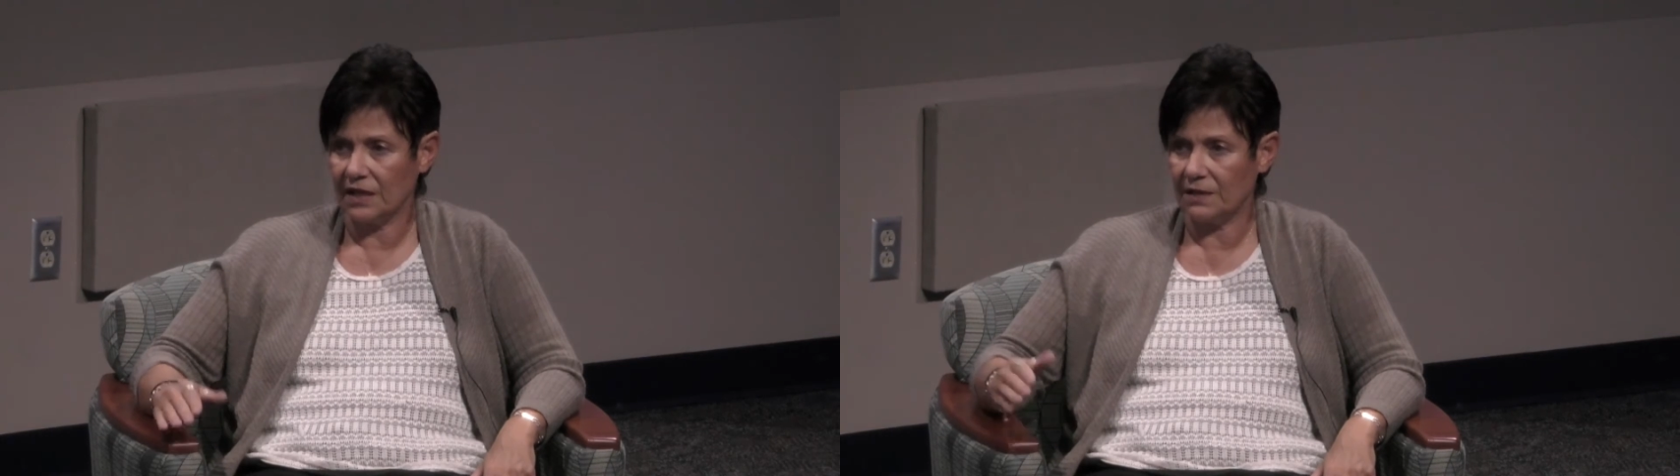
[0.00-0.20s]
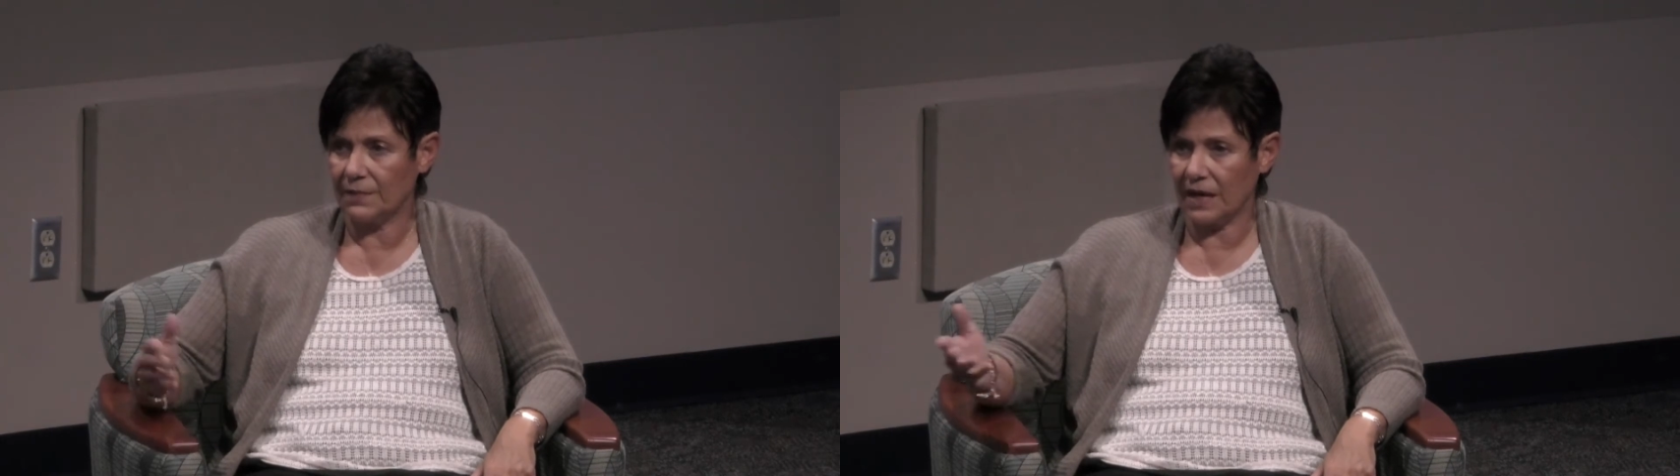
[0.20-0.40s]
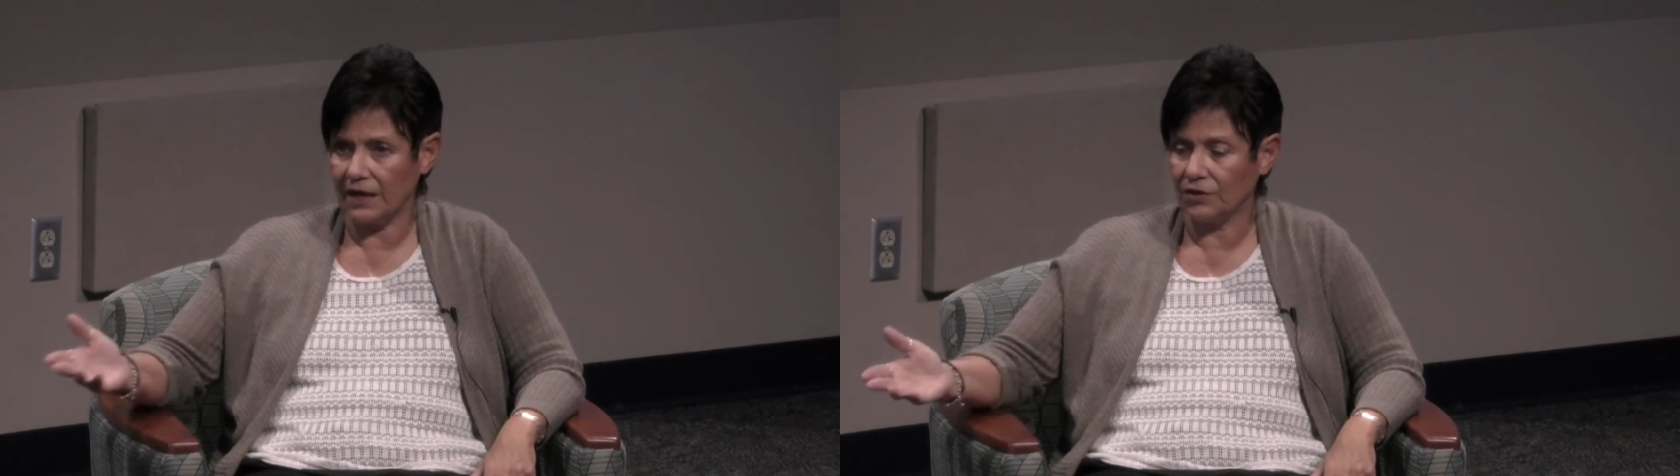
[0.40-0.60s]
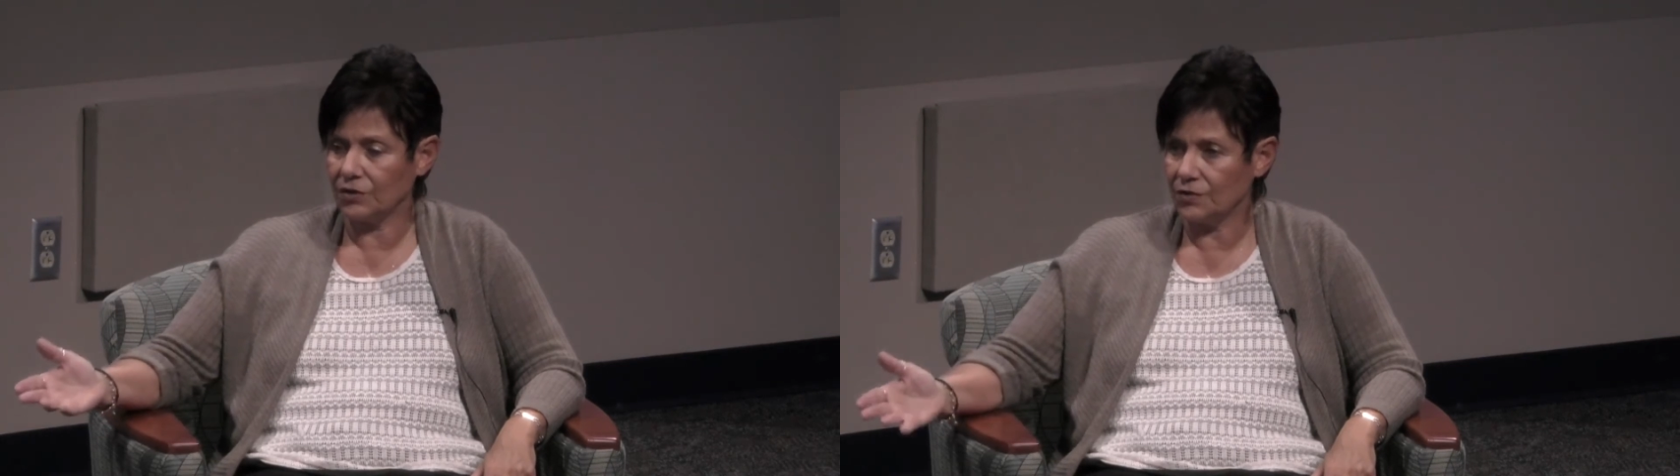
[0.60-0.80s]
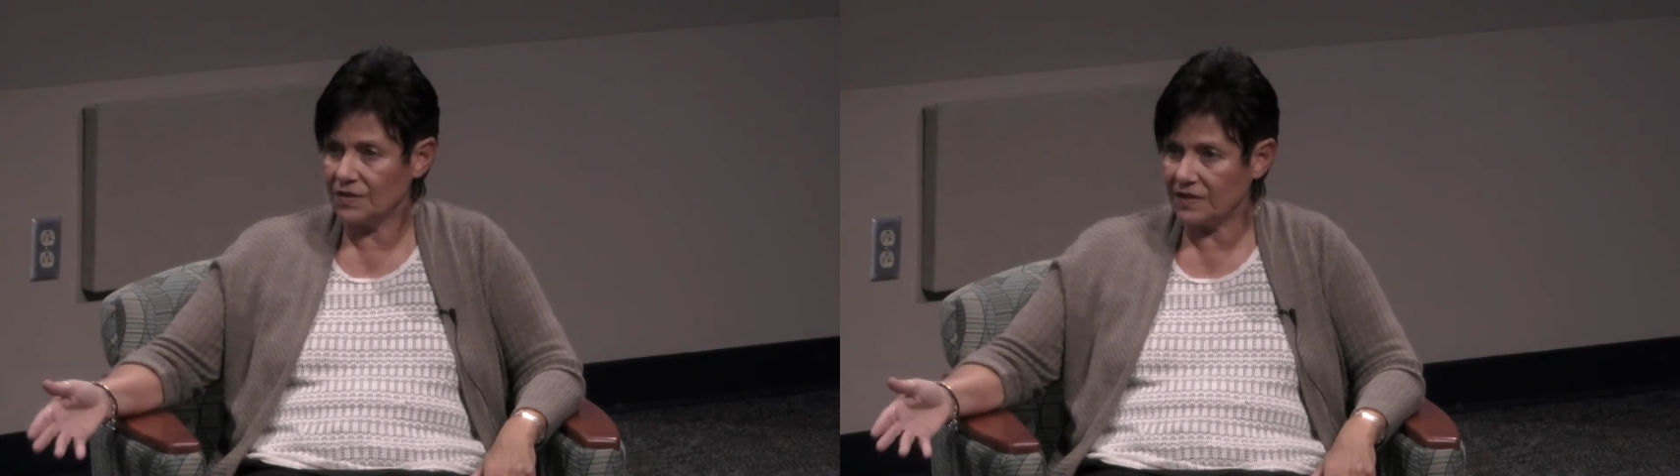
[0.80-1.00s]
It might
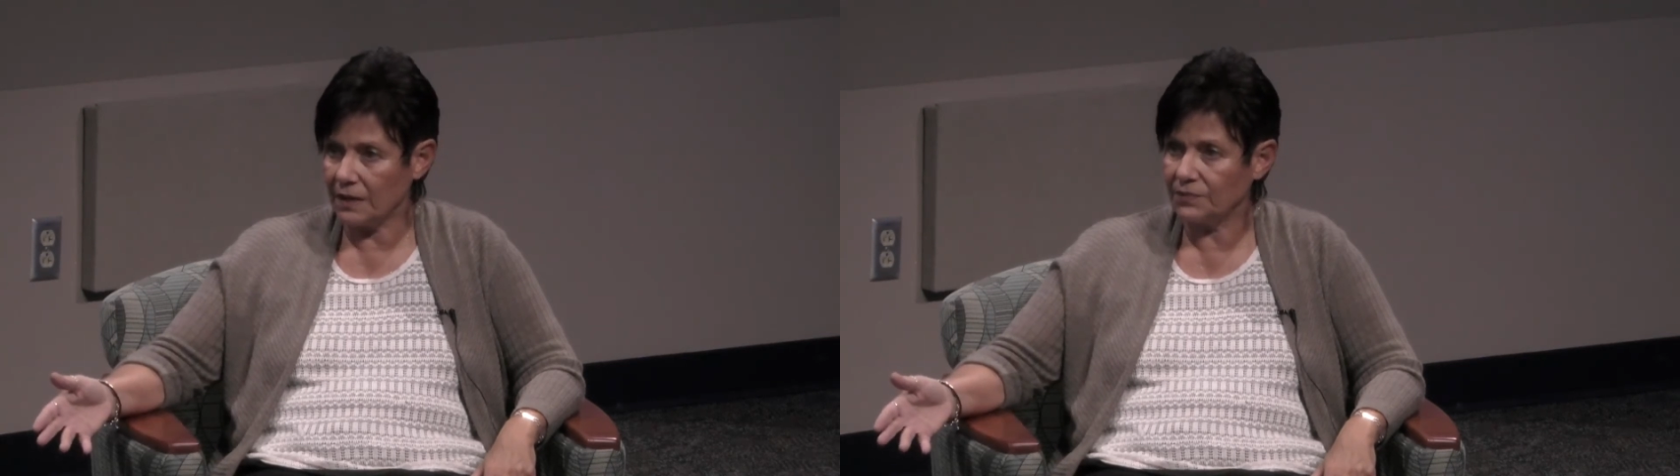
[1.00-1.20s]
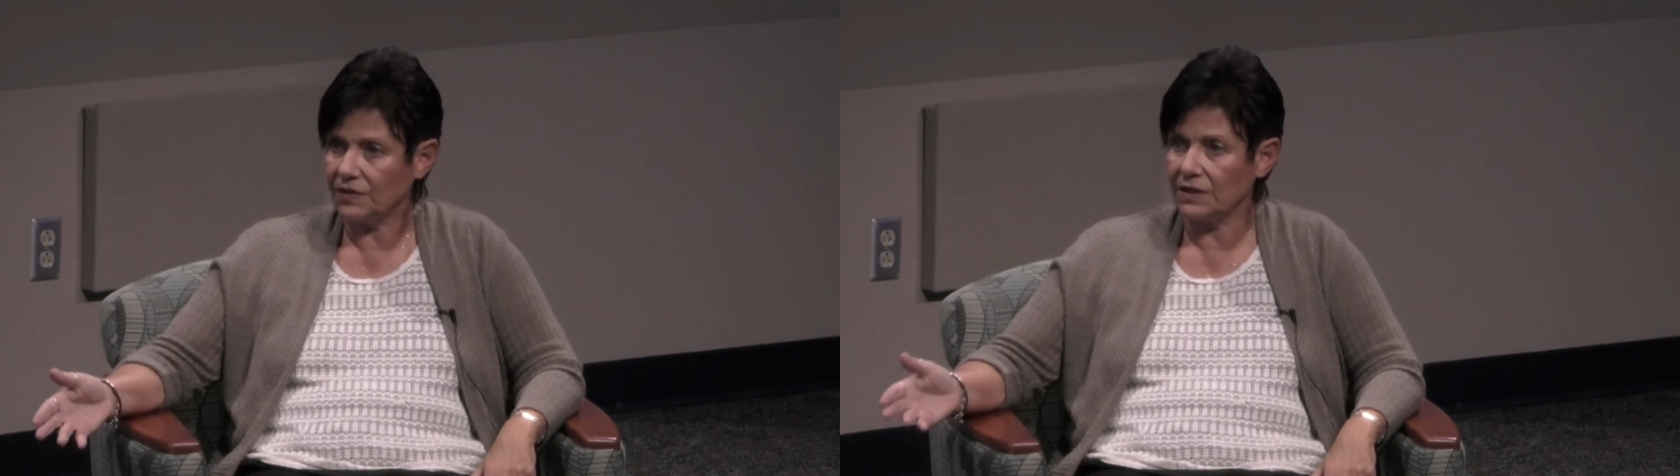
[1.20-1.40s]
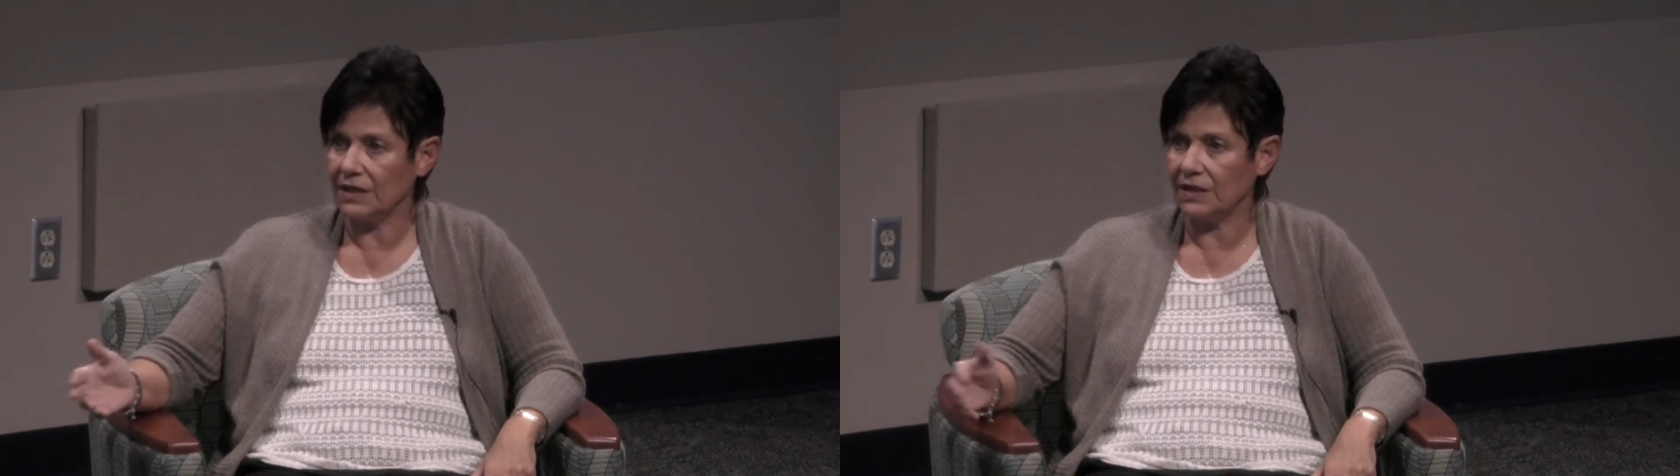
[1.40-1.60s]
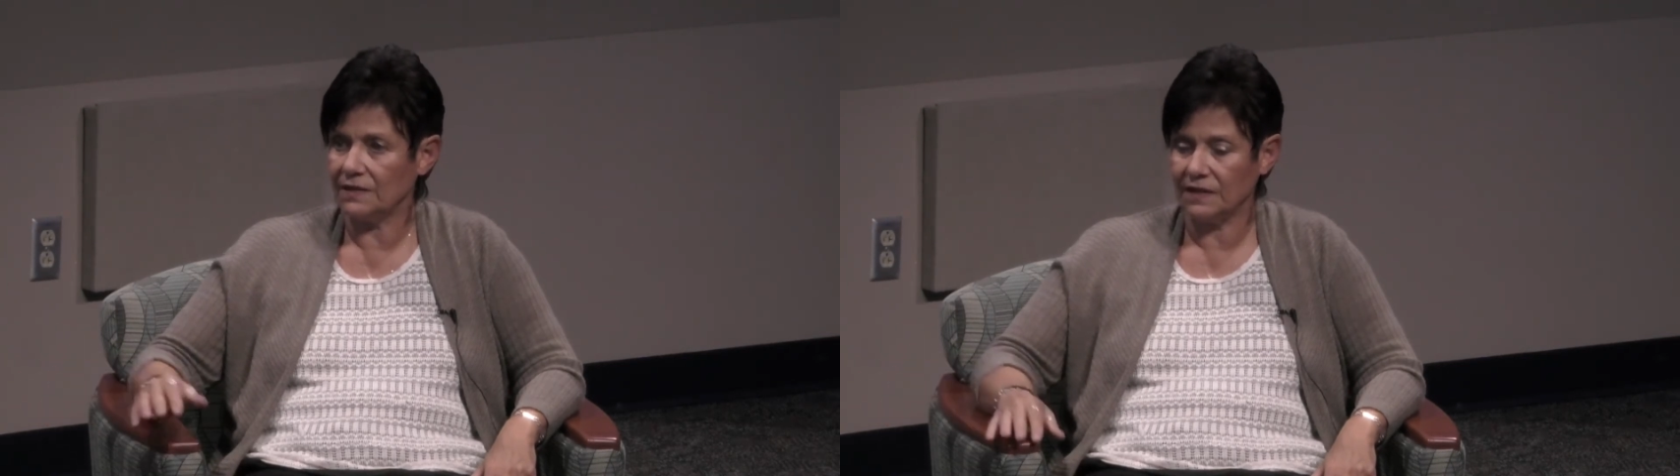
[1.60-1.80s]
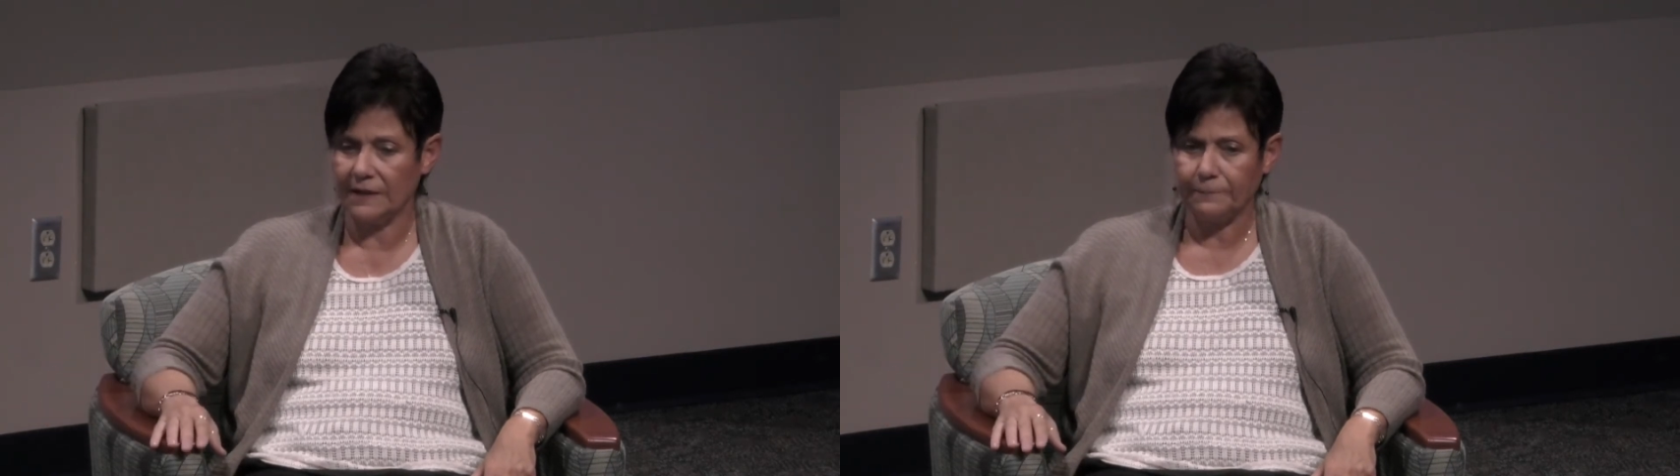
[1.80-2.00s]
include
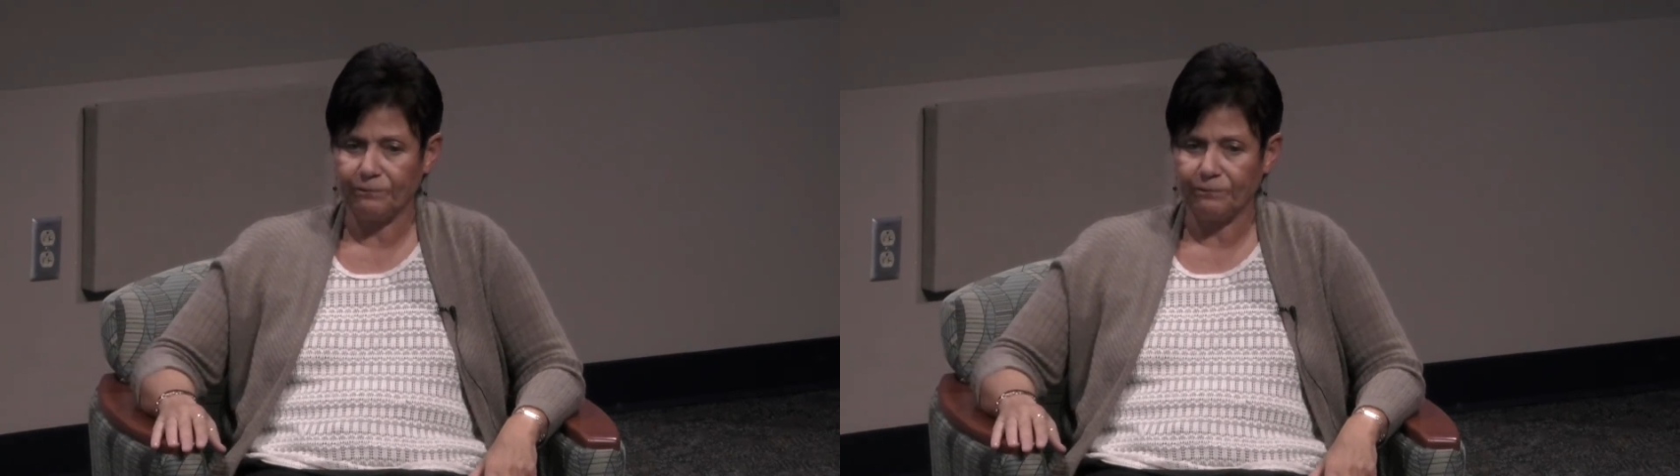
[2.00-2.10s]
subsidies,